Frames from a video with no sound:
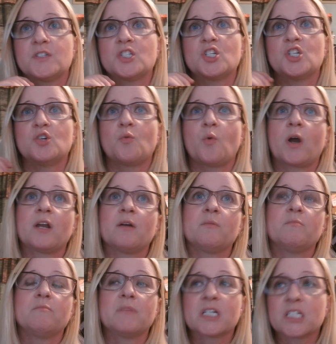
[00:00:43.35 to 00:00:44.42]
So you want a
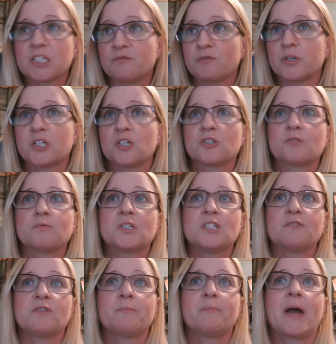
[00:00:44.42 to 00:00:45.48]
mix of readers with
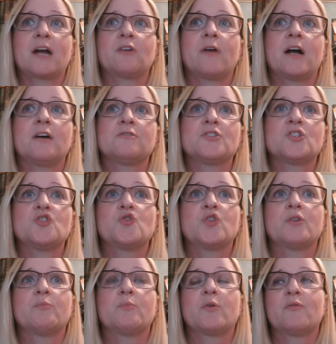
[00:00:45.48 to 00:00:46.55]
different backgrounds who
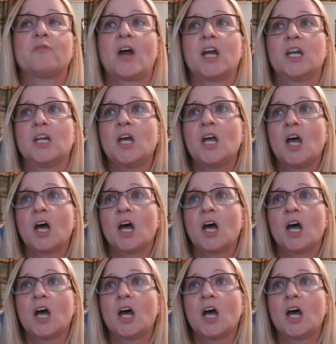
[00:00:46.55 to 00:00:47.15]
can provide,